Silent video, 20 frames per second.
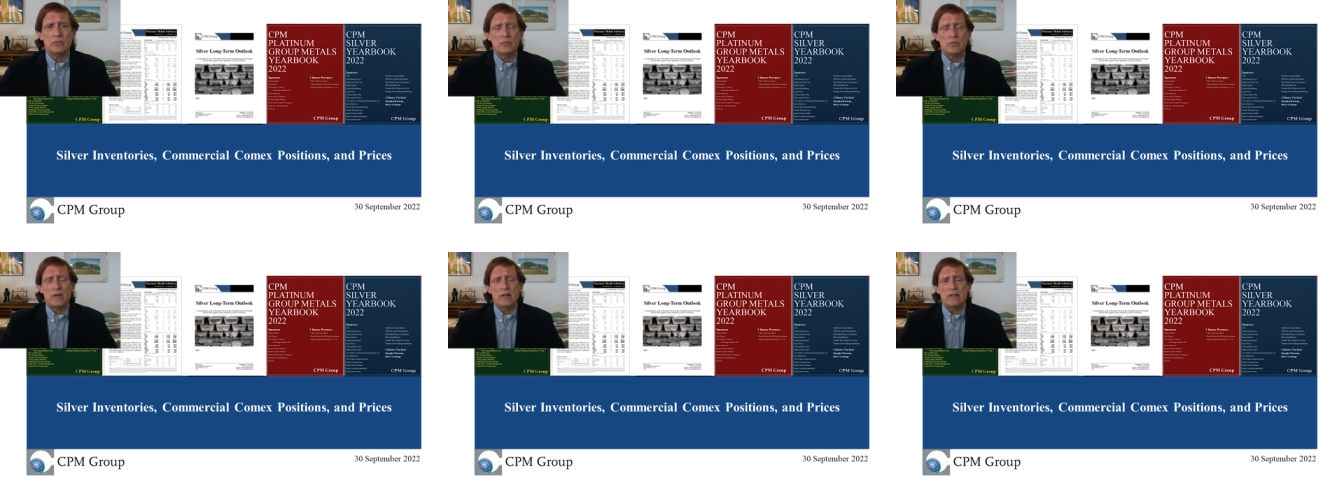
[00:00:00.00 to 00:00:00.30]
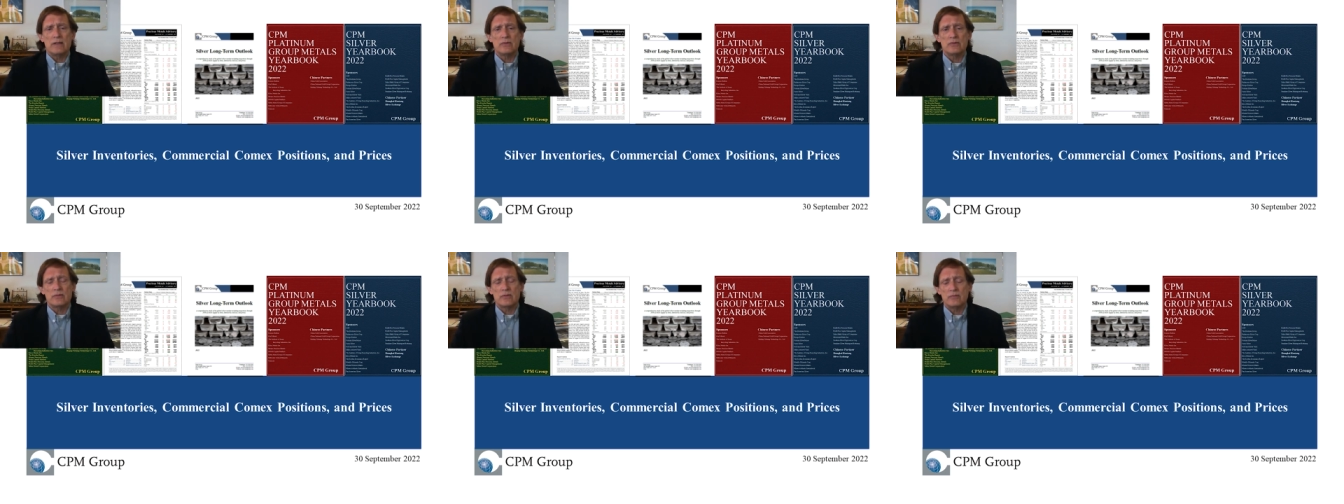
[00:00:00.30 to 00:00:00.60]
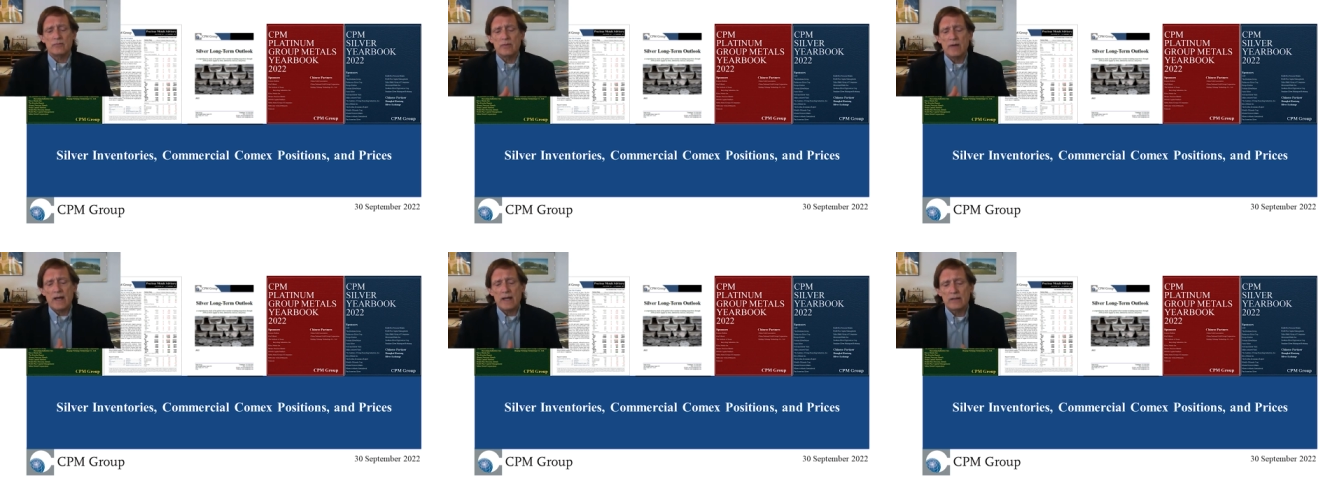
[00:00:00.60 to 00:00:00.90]
trends
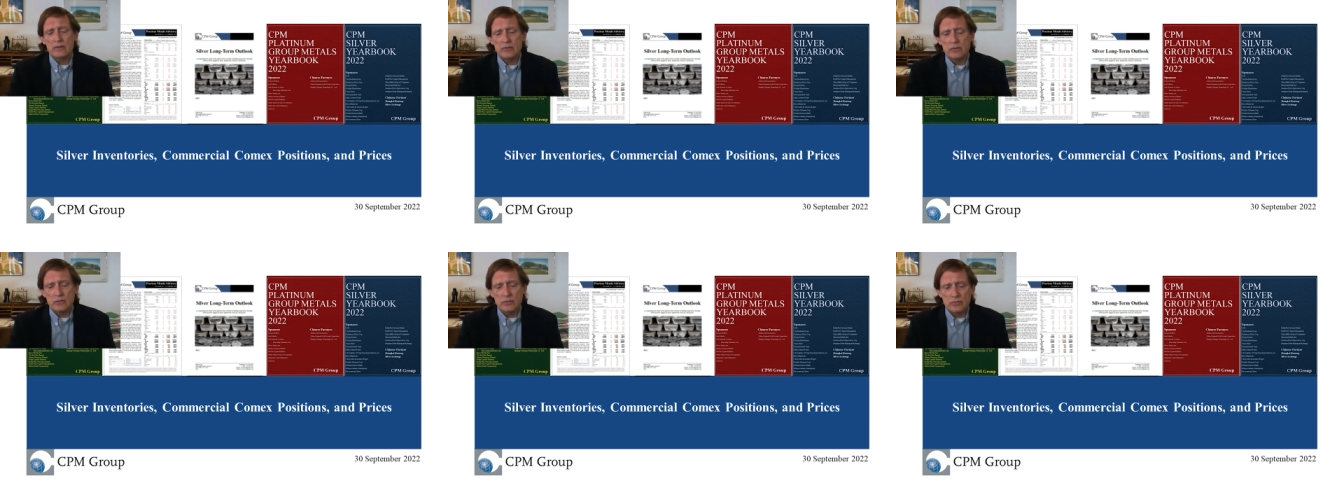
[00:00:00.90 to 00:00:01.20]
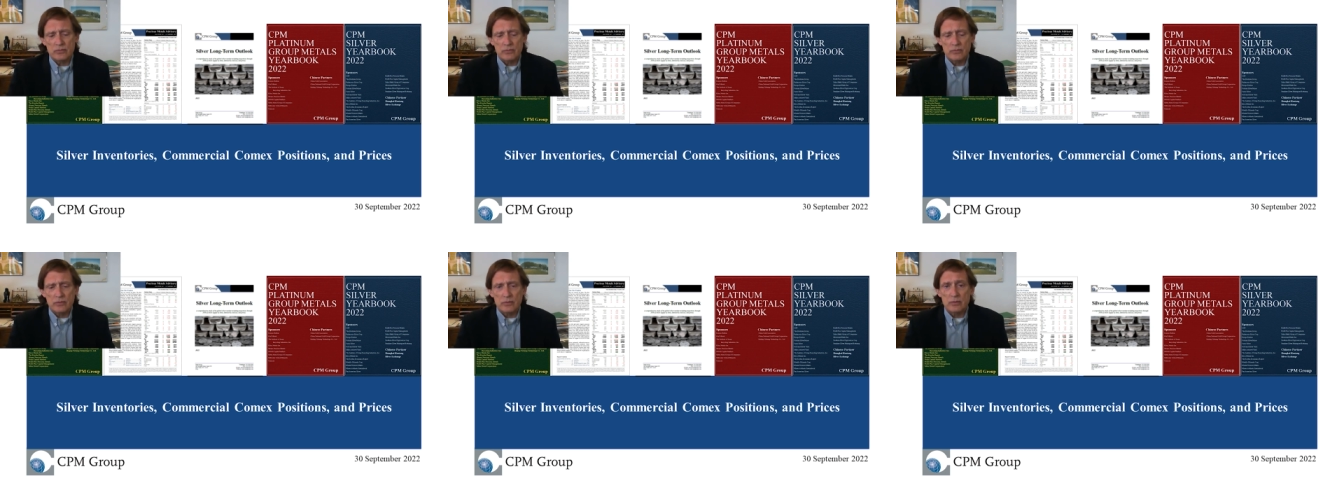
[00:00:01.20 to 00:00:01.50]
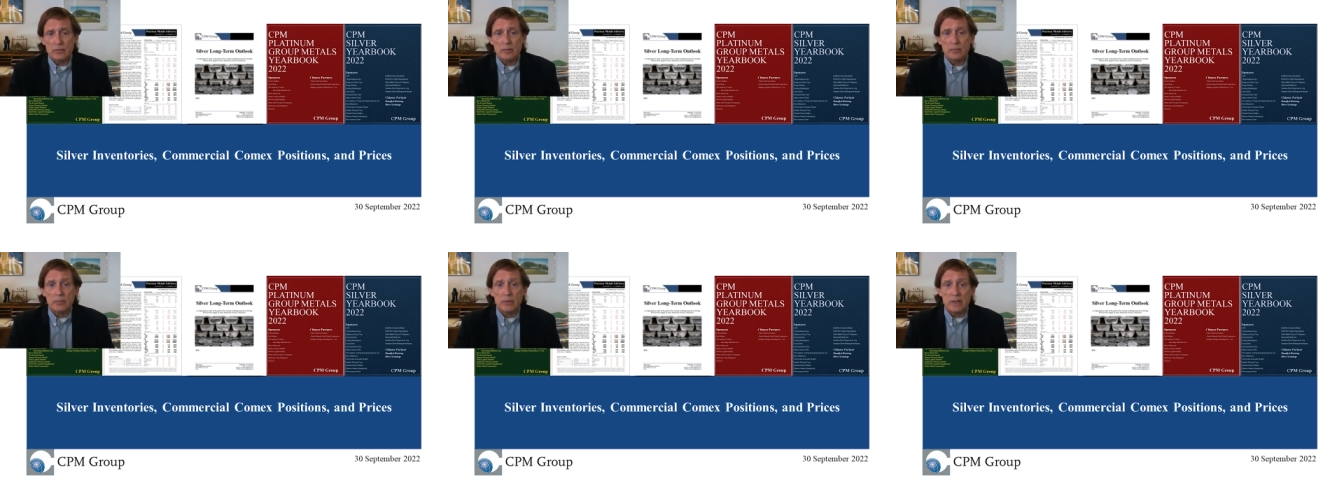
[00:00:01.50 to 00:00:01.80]
and factors
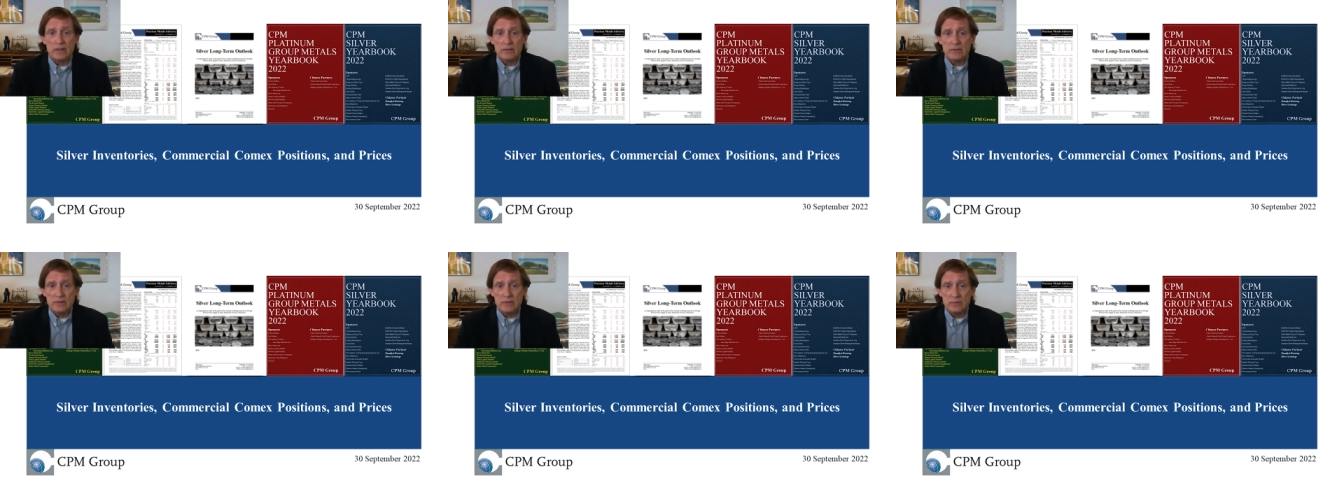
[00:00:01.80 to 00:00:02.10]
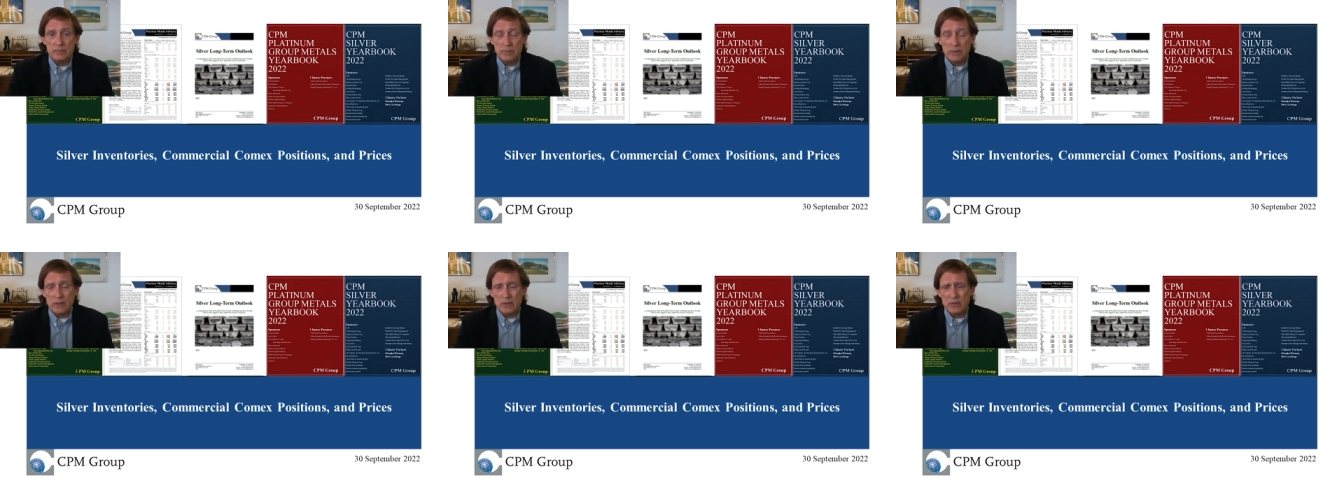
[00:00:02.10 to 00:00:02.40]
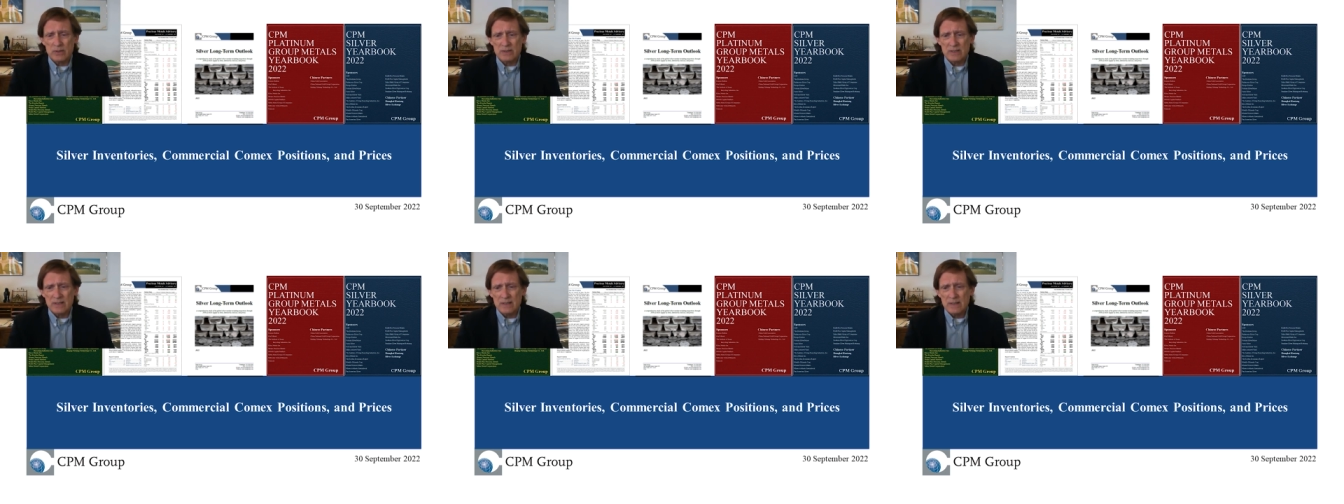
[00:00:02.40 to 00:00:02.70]
to the prices,
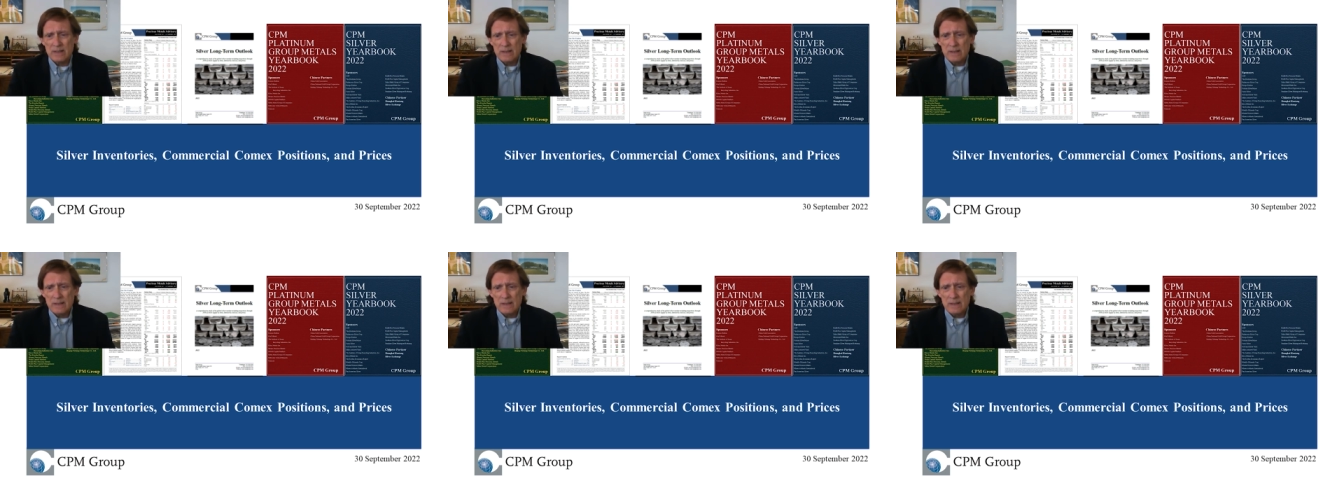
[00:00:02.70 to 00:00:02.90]
because